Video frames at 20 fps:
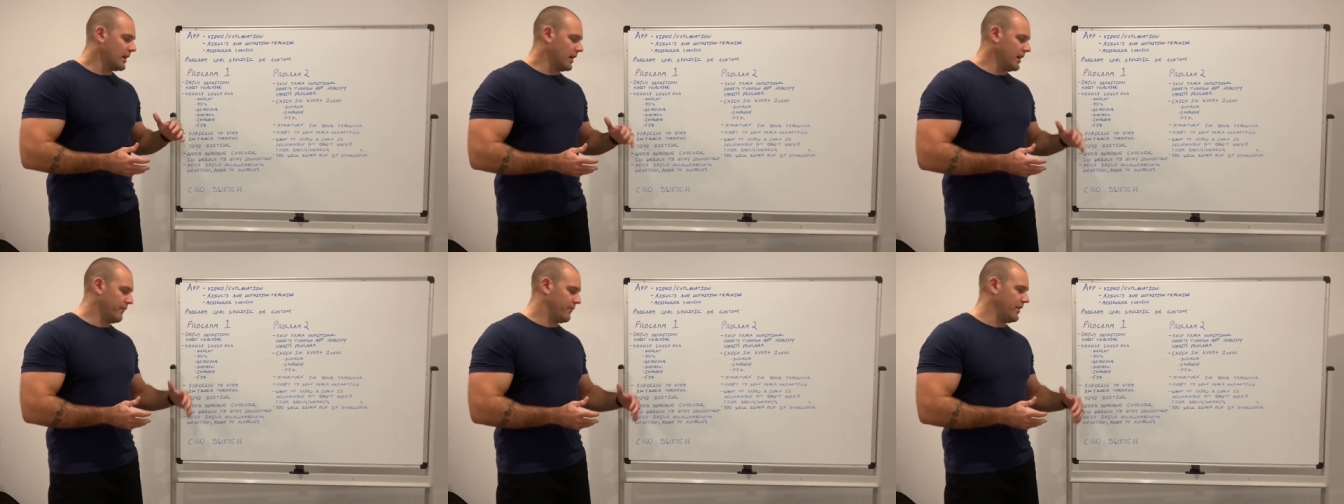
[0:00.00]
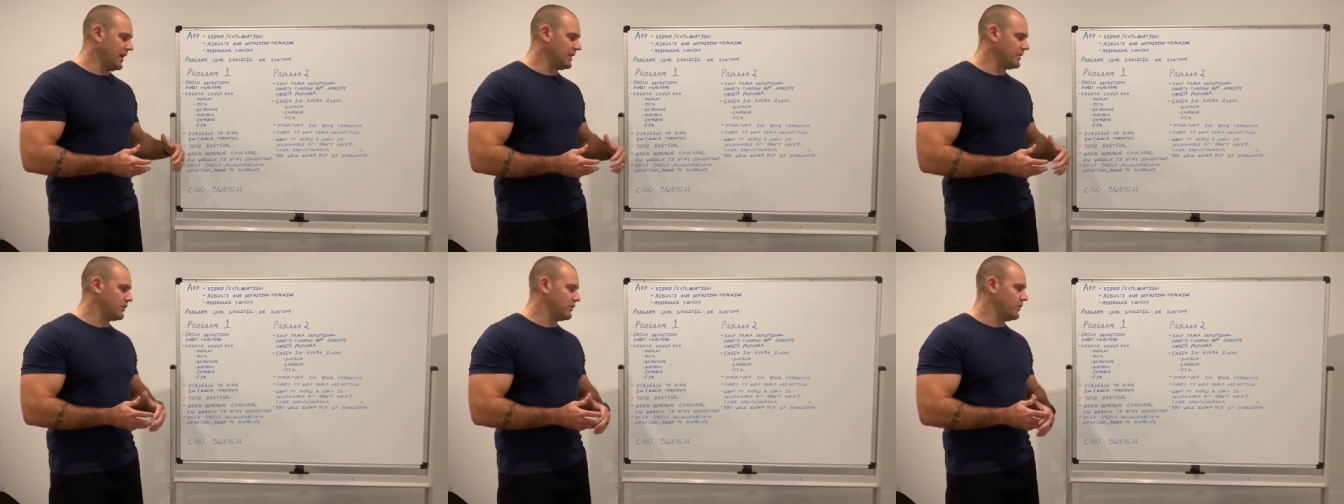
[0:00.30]
if
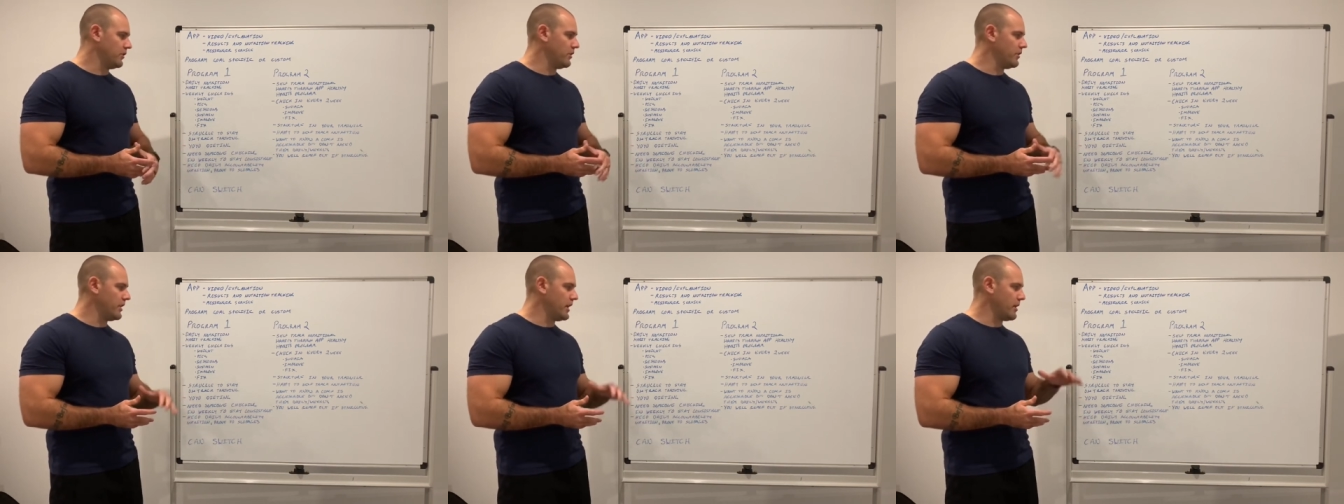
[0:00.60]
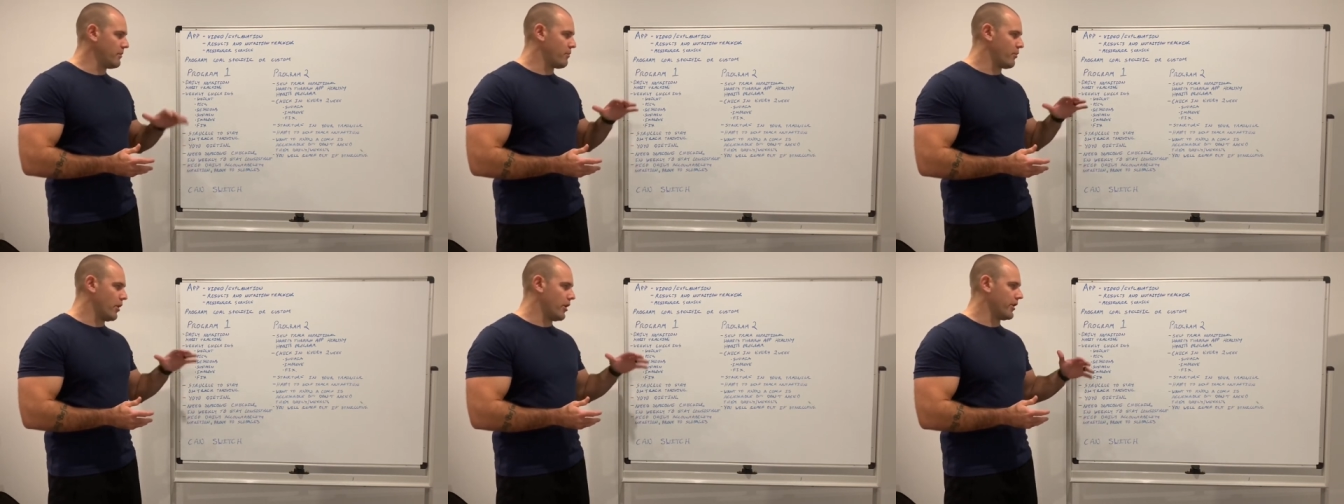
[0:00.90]
that's you,
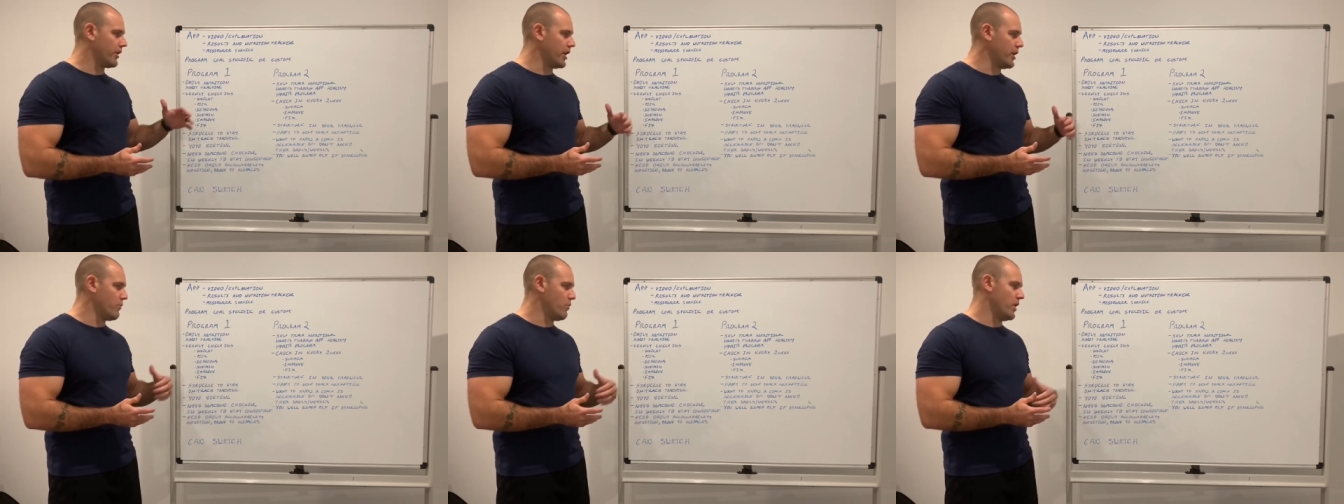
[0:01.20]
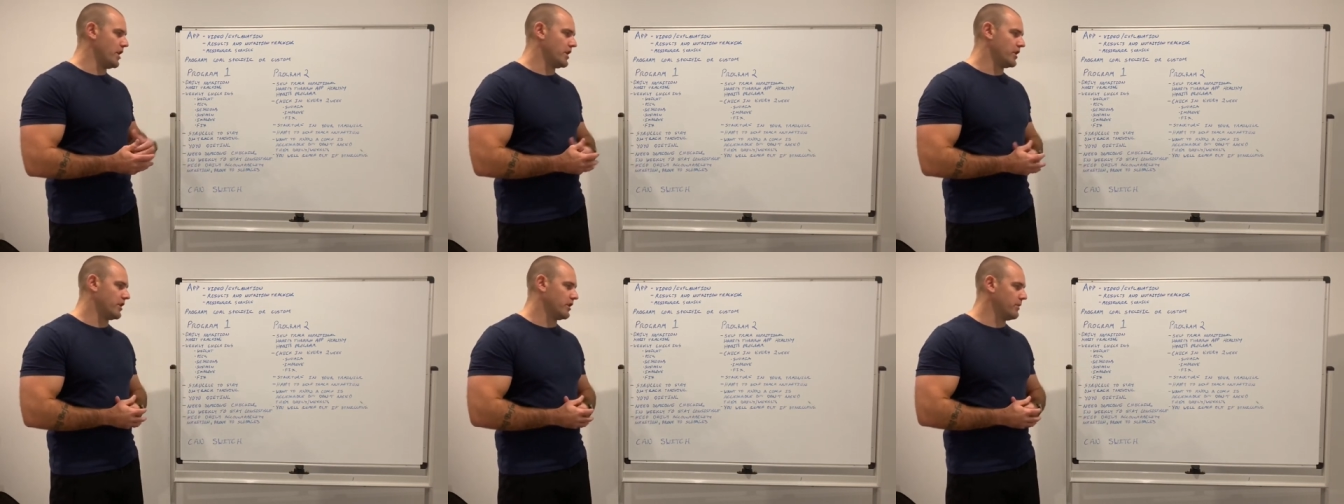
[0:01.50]
then program
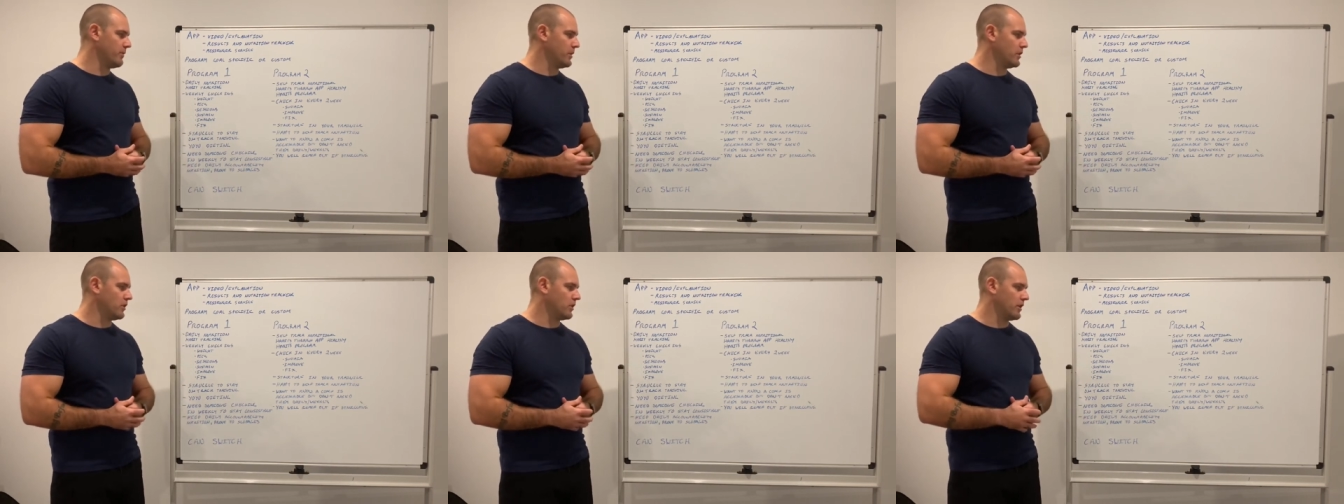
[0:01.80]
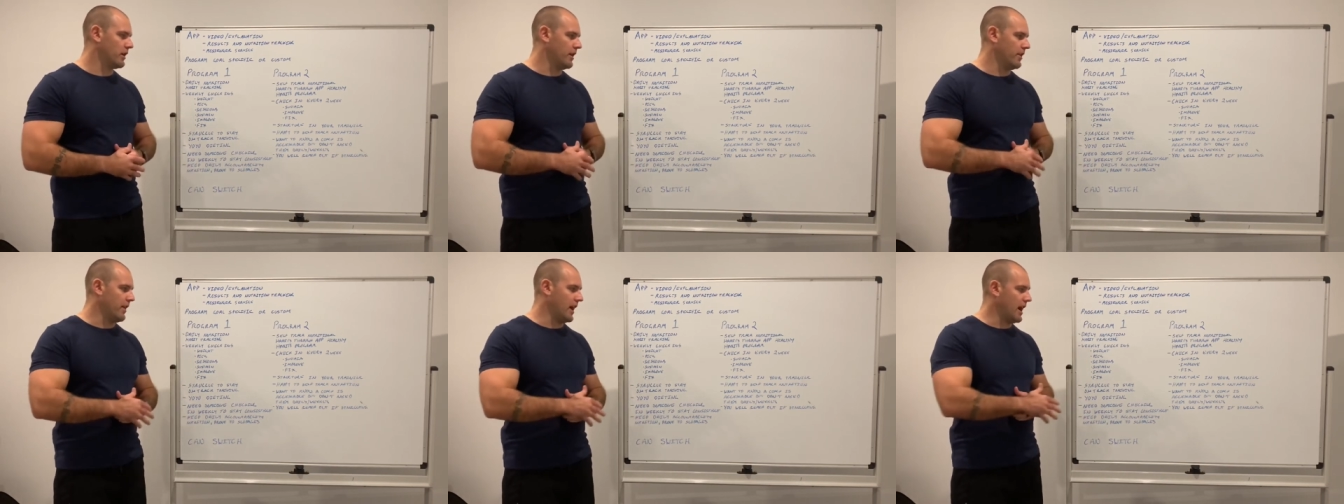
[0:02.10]
one, you're going to be
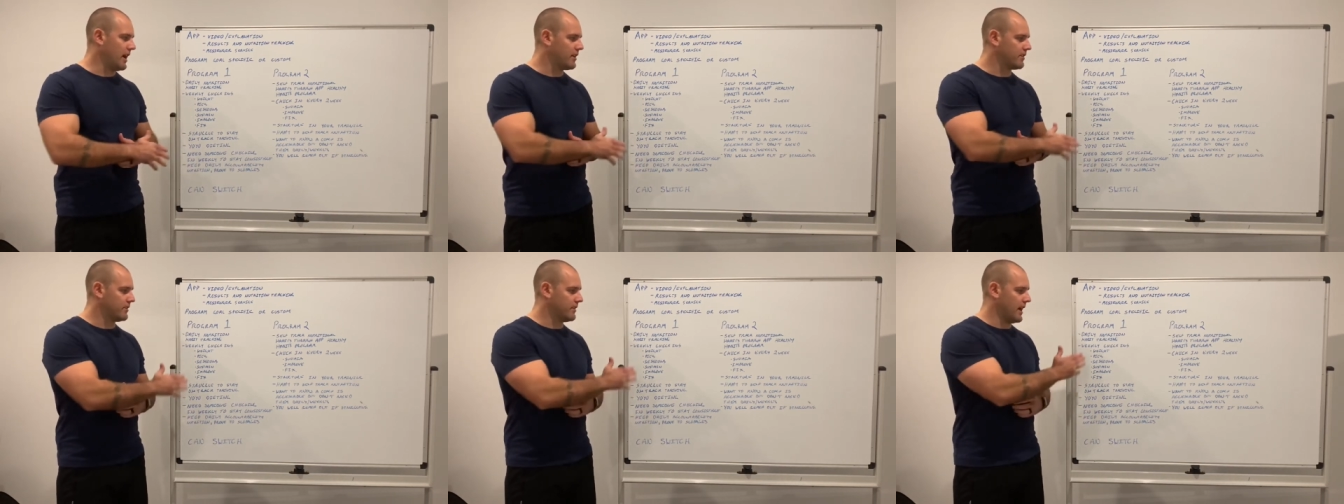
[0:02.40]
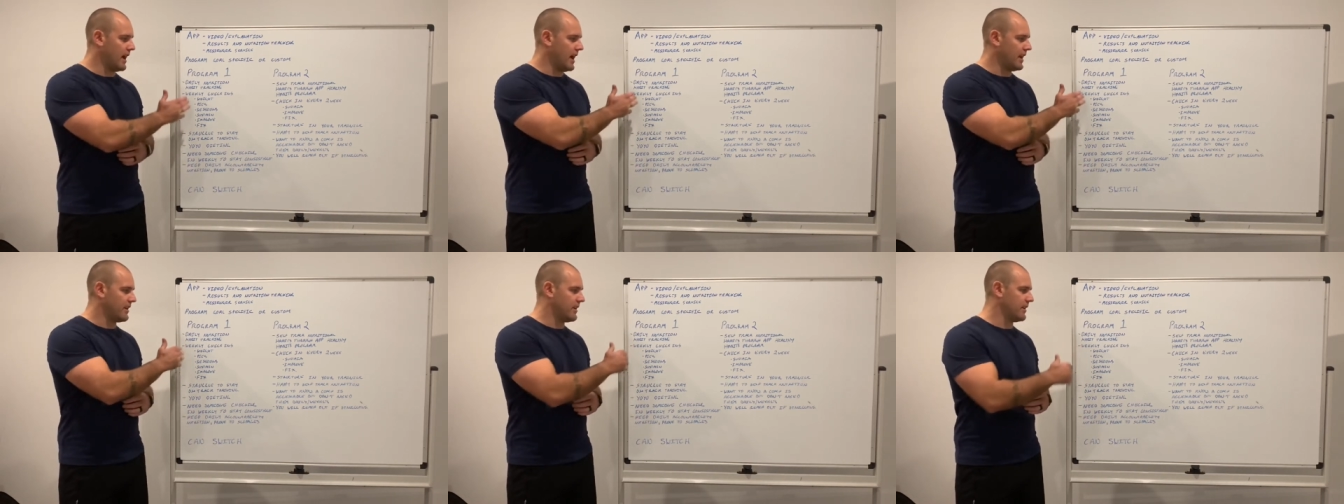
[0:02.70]
looking at that because
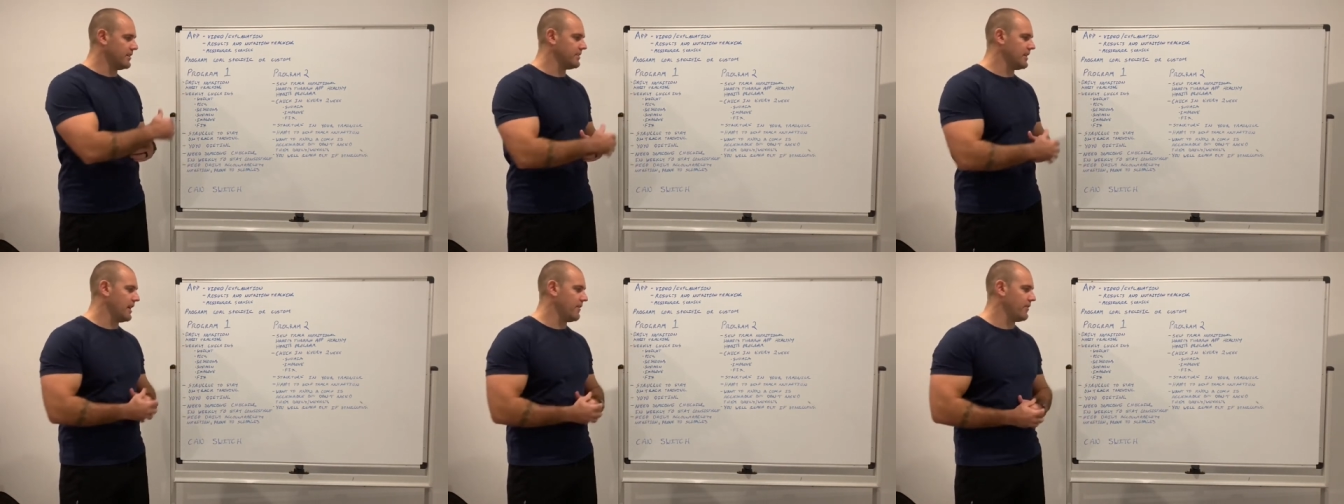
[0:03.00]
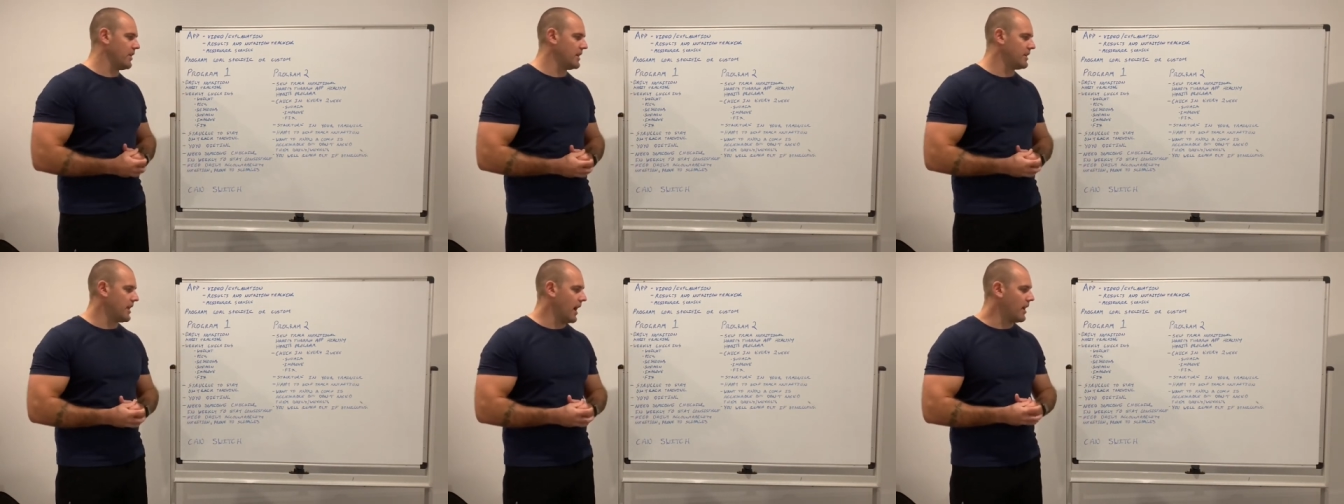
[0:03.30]
that does have
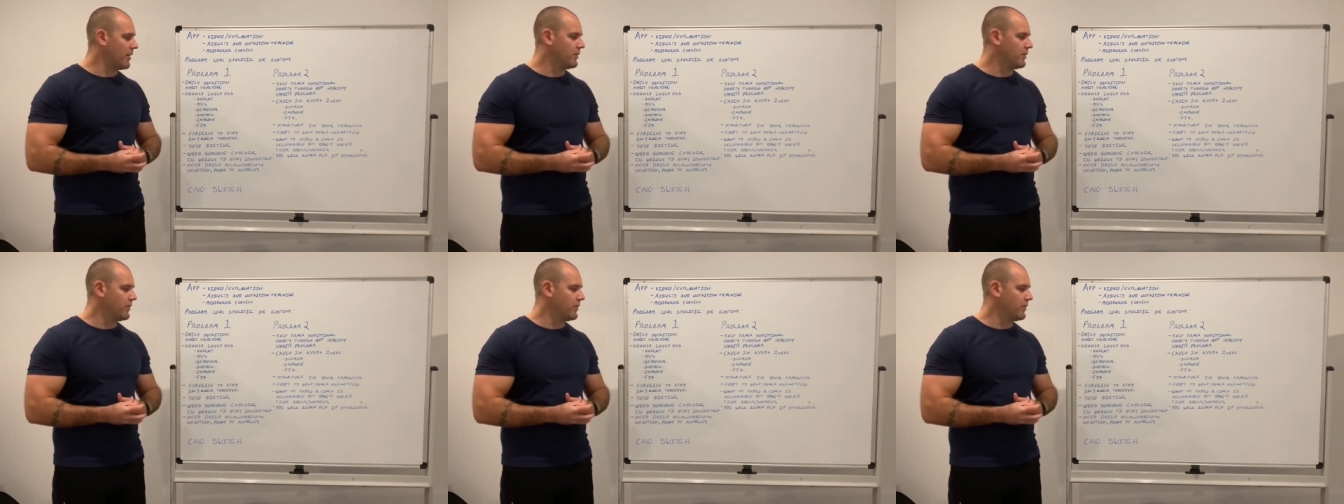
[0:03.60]
that daily